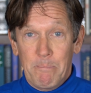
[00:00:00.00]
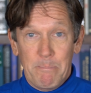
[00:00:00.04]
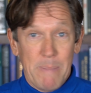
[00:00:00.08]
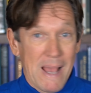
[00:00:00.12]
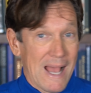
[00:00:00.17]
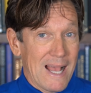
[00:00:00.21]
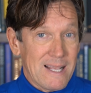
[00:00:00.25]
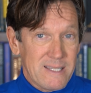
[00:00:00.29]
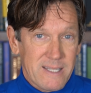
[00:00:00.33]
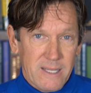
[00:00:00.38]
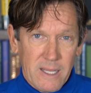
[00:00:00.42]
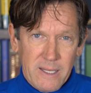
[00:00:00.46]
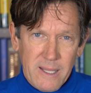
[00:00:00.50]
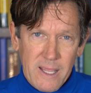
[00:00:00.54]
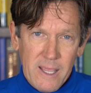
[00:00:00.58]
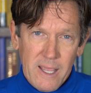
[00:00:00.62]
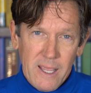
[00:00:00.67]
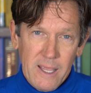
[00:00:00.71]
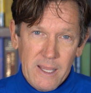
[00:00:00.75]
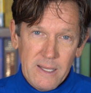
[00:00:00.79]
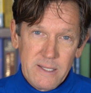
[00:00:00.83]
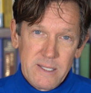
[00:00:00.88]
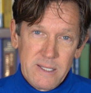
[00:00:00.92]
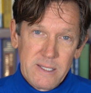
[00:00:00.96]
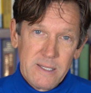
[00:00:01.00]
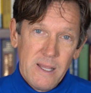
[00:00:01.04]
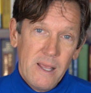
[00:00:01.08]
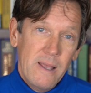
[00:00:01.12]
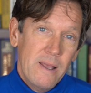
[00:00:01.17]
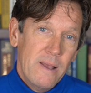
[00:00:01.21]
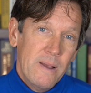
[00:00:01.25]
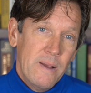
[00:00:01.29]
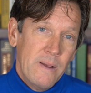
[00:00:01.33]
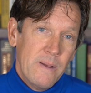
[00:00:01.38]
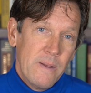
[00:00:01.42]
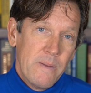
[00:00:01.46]
basket case.
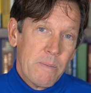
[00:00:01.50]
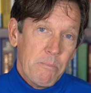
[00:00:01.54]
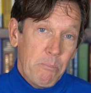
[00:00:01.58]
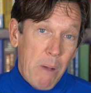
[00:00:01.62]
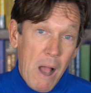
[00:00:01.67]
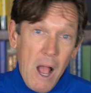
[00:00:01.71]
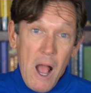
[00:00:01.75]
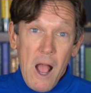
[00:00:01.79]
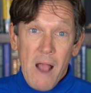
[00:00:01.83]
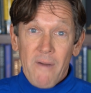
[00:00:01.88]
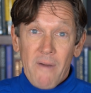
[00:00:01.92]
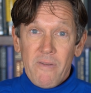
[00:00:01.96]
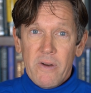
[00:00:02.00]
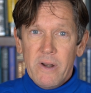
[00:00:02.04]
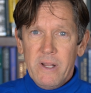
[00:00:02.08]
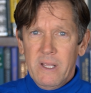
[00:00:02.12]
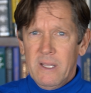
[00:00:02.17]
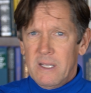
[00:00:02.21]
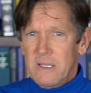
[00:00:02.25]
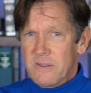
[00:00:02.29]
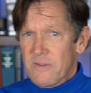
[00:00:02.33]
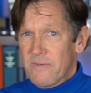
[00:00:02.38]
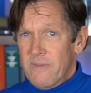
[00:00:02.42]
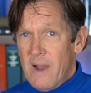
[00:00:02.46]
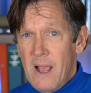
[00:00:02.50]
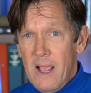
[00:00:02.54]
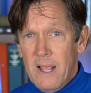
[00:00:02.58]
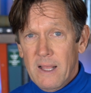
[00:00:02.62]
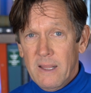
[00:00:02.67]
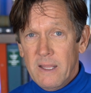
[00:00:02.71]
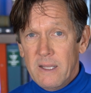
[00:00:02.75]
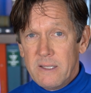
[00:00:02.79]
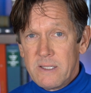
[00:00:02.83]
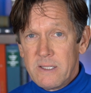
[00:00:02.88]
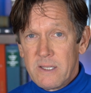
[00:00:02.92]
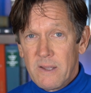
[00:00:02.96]
Poverty is
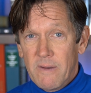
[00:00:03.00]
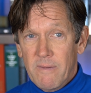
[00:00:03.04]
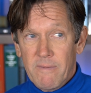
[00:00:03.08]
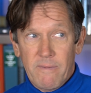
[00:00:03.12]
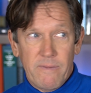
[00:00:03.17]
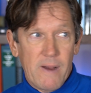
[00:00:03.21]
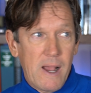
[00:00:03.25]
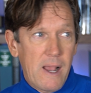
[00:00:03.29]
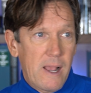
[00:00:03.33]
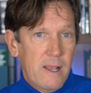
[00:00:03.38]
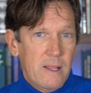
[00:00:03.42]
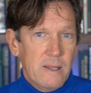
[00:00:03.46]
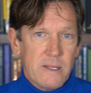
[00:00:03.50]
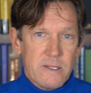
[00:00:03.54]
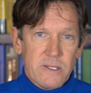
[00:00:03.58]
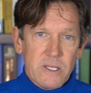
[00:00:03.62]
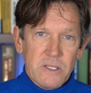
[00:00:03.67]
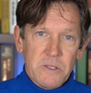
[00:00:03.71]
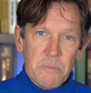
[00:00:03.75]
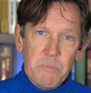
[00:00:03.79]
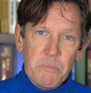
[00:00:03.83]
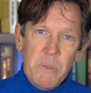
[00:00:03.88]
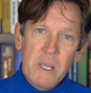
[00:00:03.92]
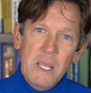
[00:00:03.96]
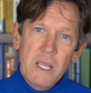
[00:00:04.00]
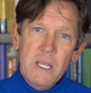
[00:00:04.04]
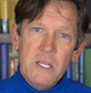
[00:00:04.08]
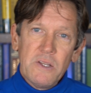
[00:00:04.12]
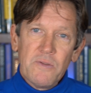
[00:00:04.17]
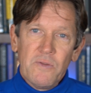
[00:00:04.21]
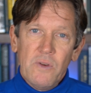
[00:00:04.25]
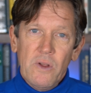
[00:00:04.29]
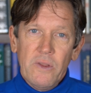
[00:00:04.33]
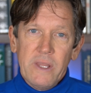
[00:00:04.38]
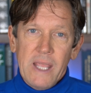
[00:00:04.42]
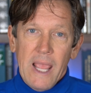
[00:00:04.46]
violence. Violence is
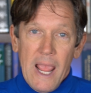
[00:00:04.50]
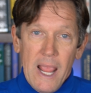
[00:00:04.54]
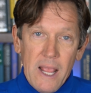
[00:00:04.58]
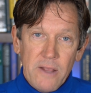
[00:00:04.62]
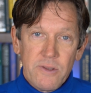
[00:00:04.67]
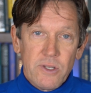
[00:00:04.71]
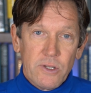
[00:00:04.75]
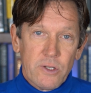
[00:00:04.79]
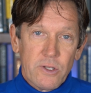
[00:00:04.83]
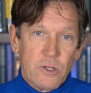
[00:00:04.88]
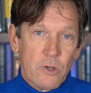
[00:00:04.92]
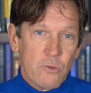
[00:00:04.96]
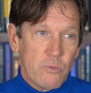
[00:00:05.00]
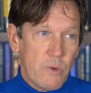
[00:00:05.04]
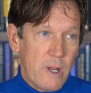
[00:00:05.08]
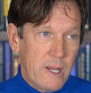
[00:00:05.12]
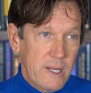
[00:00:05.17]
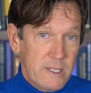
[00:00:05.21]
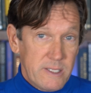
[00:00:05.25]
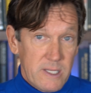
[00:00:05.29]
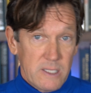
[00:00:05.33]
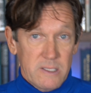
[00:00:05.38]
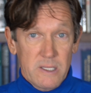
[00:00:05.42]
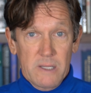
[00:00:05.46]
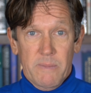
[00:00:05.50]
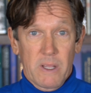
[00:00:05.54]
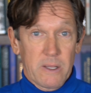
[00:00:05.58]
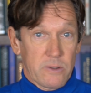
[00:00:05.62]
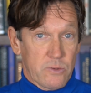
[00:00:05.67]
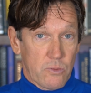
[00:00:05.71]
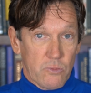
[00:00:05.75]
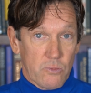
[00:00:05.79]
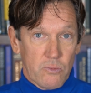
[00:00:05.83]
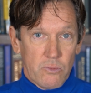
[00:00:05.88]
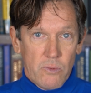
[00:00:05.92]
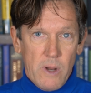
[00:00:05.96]
peaceful. The answer to racism is
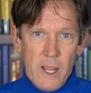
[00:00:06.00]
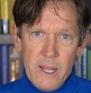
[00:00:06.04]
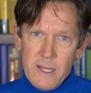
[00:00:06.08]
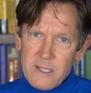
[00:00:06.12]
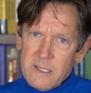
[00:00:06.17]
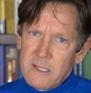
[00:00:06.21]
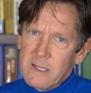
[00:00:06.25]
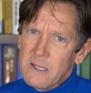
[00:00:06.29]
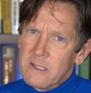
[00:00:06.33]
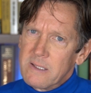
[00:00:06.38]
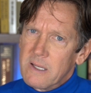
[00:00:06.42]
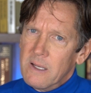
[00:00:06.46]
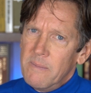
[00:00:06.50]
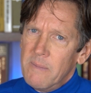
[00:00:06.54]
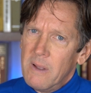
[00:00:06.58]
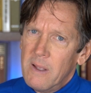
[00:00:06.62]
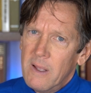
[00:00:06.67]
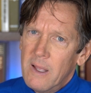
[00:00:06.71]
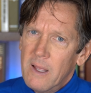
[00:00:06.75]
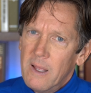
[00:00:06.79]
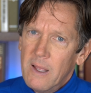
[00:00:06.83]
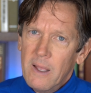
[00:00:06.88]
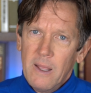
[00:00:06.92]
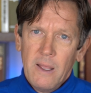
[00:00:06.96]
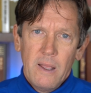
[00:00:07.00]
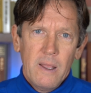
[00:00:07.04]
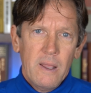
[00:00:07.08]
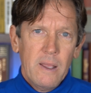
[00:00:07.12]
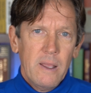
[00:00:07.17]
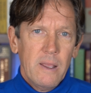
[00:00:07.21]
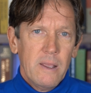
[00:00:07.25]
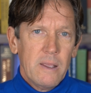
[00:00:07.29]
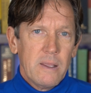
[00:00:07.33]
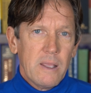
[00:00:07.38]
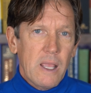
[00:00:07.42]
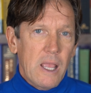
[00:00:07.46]
racism.
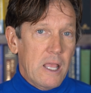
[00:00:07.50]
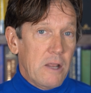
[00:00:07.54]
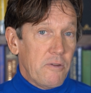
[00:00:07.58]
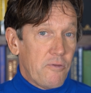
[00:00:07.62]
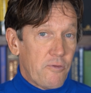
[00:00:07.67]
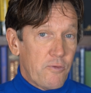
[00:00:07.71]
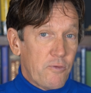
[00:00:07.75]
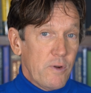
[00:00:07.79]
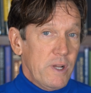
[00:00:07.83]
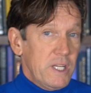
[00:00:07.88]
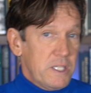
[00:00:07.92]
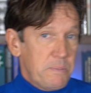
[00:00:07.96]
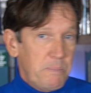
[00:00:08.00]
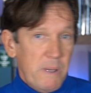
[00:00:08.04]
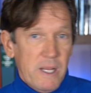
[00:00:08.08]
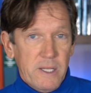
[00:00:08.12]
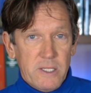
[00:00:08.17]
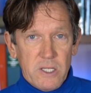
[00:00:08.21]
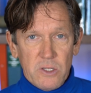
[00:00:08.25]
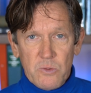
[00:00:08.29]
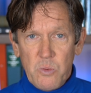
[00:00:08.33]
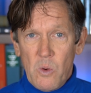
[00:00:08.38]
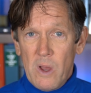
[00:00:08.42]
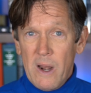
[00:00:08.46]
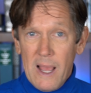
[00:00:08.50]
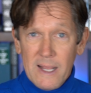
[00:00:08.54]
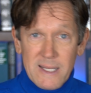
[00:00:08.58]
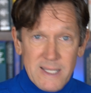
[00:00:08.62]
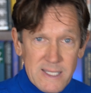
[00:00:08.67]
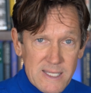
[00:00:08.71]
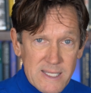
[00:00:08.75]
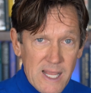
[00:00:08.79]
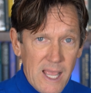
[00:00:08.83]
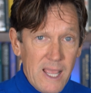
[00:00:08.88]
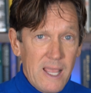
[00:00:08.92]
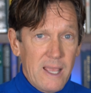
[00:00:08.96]
And free speech is what I
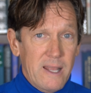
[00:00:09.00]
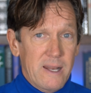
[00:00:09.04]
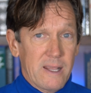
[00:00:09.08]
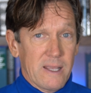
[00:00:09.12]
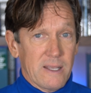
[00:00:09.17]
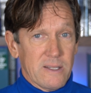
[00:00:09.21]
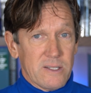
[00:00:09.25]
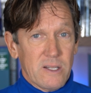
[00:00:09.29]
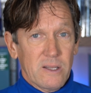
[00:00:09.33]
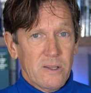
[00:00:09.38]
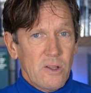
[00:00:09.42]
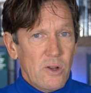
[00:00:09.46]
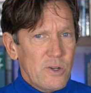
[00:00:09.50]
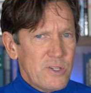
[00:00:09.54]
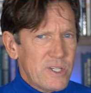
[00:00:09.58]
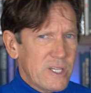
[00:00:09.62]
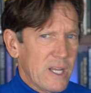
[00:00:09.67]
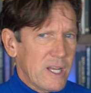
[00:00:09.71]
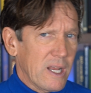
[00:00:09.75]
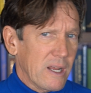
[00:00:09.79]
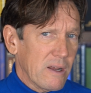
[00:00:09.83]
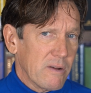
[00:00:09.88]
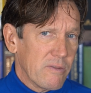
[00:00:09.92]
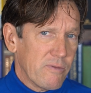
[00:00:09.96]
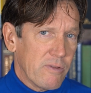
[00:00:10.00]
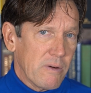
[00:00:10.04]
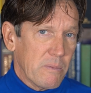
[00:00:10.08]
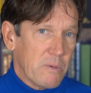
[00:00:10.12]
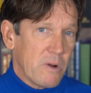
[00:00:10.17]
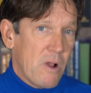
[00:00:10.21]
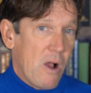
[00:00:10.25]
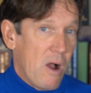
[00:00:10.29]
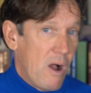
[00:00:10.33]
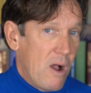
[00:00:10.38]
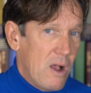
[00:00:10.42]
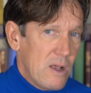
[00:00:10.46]
say it is, lurching from
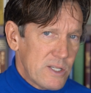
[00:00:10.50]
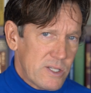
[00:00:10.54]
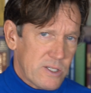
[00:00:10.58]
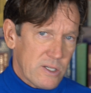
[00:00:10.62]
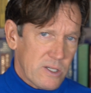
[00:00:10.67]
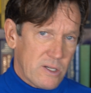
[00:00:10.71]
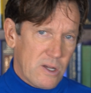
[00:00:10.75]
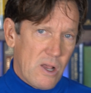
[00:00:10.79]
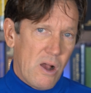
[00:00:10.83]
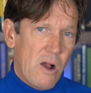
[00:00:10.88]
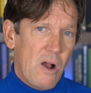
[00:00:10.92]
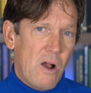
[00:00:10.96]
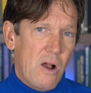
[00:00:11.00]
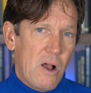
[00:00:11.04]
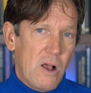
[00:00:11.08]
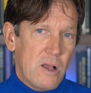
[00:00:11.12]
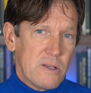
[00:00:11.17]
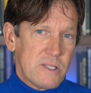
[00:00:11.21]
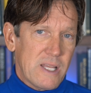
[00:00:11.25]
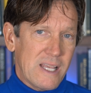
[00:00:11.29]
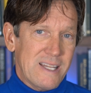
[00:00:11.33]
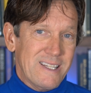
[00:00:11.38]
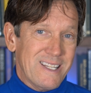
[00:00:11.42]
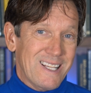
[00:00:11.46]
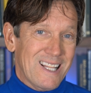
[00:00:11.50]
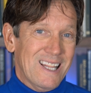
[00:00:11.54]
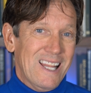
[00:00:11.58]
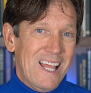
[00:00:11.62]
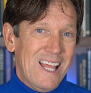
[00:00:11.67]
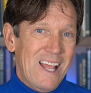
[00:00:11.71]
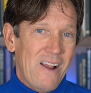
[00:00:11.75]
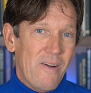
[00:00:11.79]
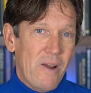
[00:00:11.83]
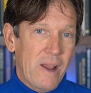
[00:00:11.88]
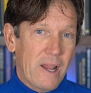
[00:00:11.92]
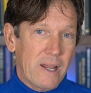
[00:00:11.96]
cause to cause and
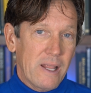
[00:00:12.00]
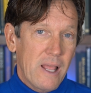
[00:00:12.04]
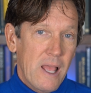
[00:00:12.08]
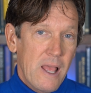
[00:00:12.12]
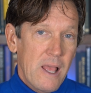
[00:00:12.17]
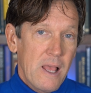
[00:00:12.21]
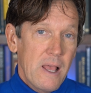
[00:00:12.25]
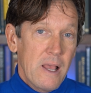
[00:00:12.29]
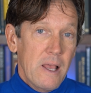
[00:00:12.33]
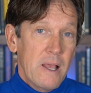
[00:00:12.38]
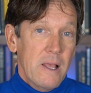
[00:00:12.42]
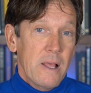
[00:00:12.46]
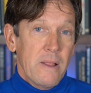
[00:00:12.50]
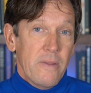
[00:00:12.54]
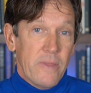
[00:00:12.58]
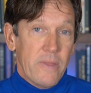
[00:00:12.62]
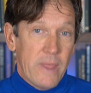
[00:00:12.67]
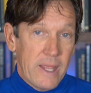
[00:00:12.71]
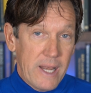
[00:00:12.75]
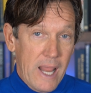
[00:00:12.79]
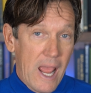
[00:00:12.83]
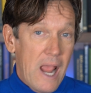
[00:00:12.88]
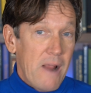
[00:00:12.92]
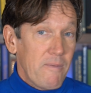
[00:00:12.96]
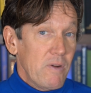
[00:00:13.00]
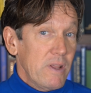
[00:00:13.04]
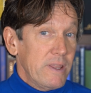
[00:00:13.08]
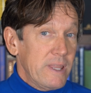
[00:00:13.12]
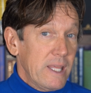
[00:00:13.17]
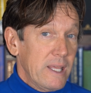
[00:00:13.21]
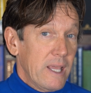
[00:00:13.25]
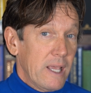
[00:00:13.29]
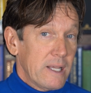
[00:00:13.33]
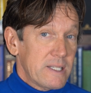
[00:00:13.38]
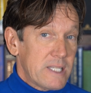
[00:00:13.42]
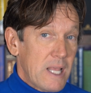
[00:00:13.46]
declaring that everything
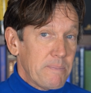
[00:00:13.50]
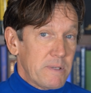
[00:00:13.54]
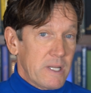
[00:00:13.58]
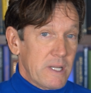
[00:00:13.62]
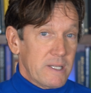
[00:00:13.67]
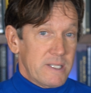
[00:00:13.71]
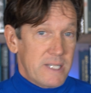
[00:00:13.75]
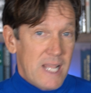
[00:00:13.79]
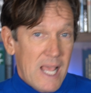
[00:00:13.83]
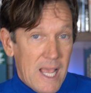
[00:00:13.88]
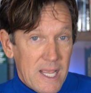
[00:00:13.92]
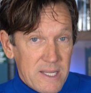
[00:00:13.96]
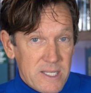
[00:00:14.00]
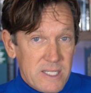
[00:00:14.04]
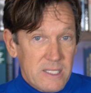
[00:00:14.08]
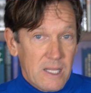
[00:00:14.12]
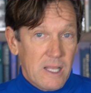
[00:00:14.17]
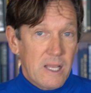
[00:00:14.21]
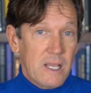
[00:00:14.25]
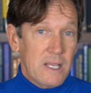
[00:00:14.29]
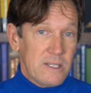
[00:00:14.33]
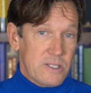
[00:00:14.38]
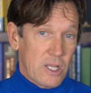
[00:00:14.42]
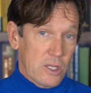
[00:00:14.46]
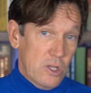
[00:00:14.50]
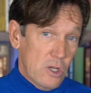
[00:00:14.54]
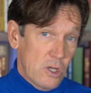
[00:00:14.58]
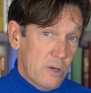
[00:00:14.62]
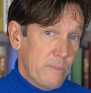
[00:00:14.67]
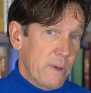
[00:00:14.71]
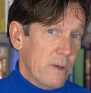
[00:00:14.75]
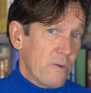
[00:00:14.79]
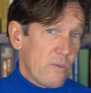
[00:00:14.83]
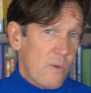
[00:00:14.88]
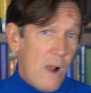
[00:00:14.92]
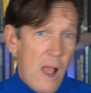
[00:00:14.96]
except a Tesla is a
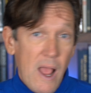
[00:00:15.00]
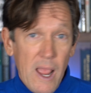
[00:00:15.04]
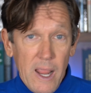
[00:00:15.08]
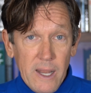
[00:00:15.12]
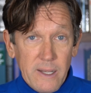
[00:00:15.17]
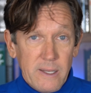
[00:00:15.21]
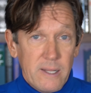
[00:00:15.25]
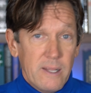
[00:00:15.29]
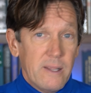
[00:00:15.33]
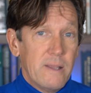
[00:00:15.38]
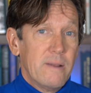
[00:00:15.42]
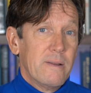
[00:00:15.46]
human right.